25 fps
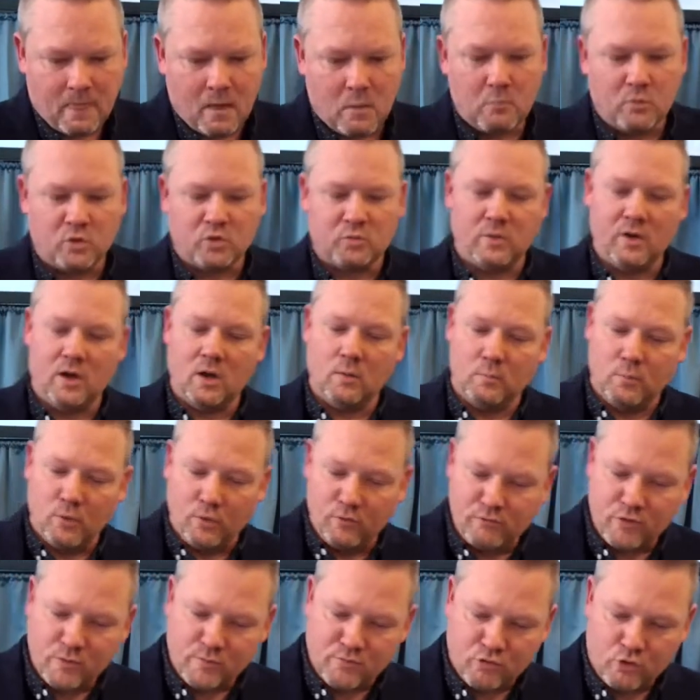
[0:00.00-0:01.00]
must be
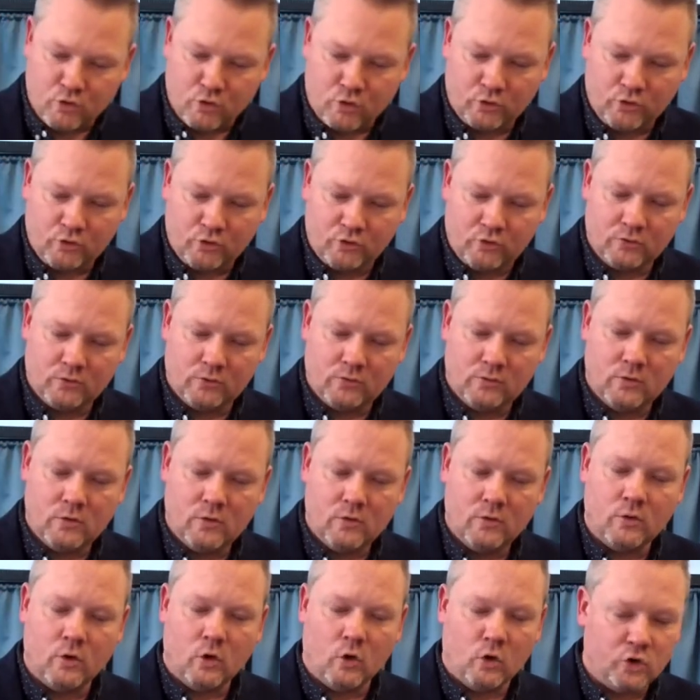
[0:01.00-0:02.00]
above reproach,
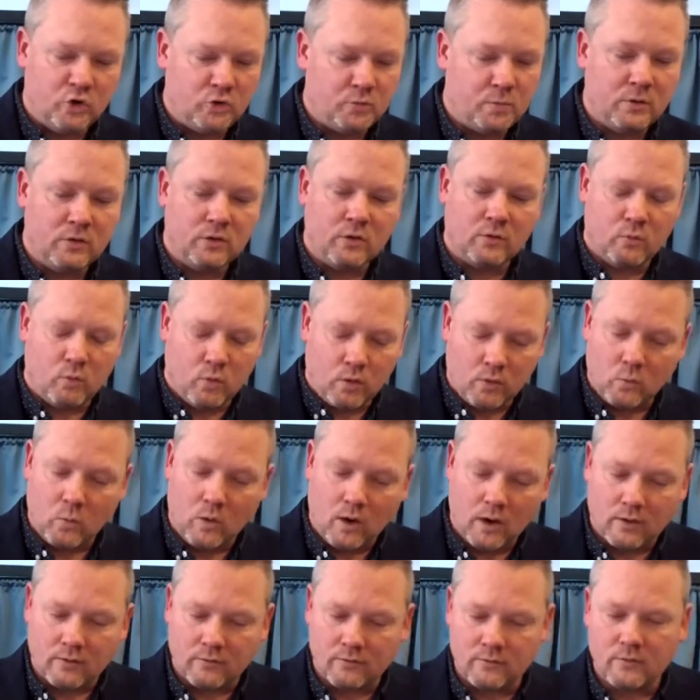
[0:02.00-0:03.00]
the husband of one
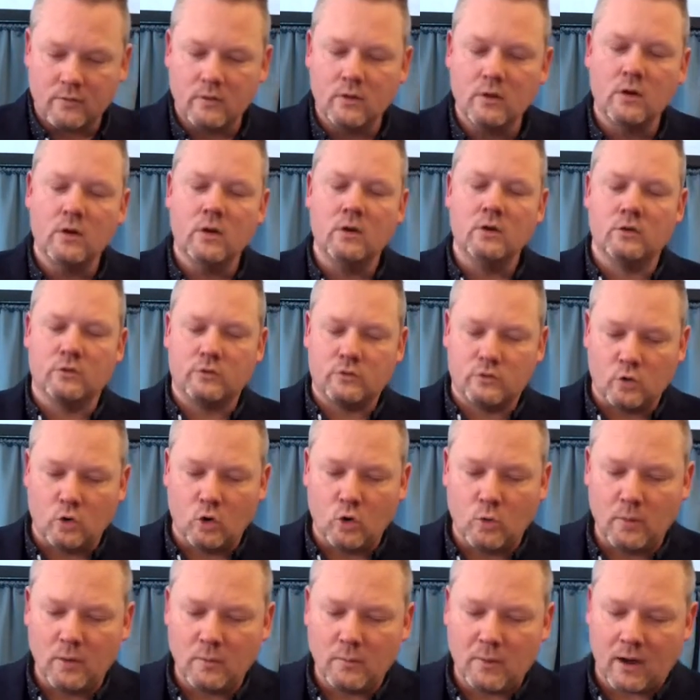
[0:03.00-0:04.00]
wife,
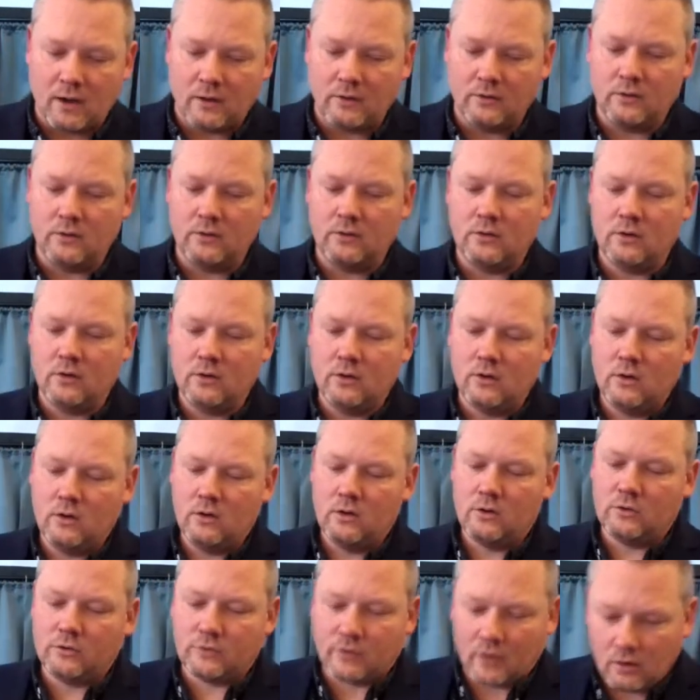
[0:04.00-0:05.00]
sober-minded,
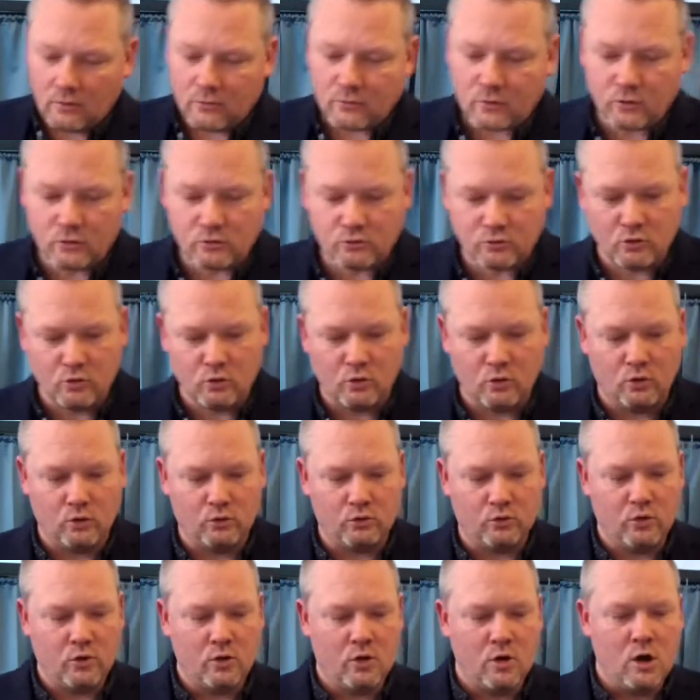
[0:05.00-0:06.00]

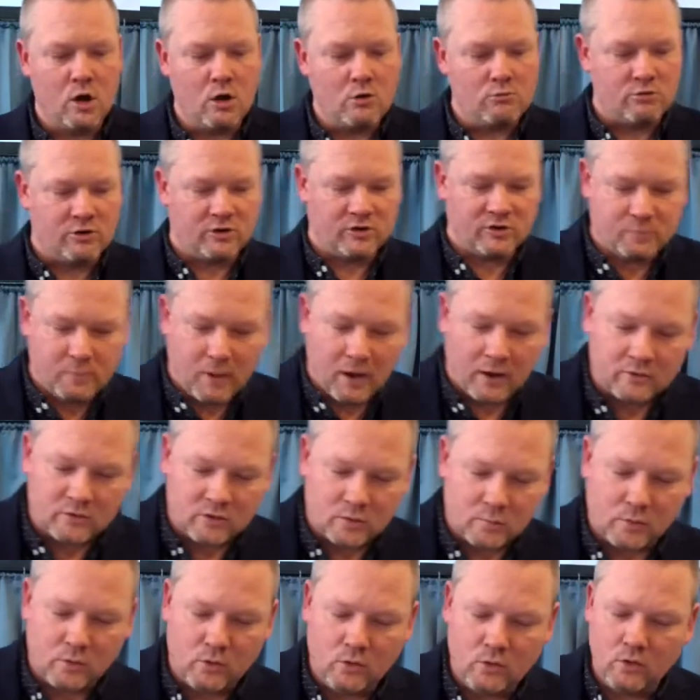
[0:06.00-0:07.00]
self-controlled,
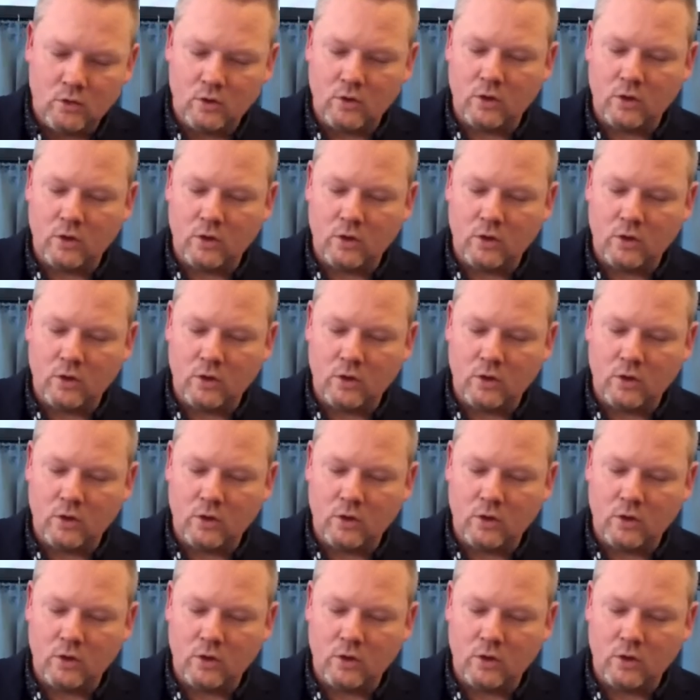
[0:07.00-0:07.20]
respectable,